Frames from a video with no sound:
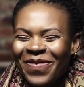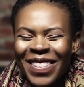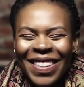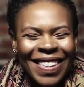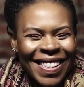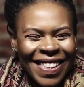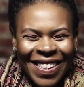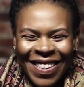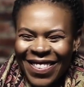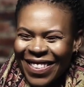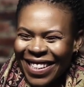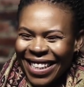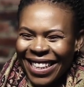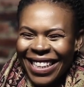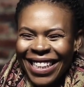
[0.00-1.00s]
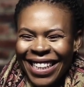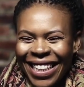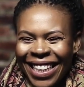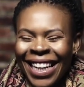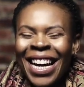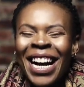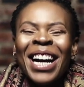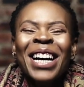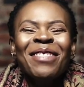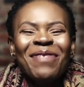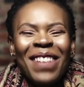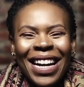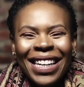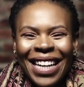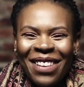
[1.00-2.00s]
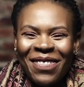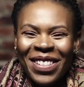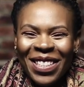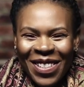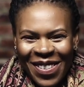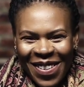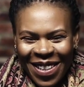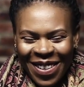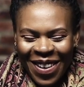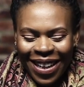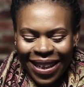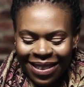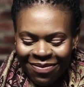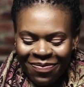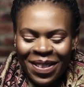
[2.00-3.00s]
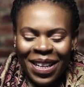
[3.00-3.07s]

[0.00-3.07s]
this is so silly. My name is Gqwaka.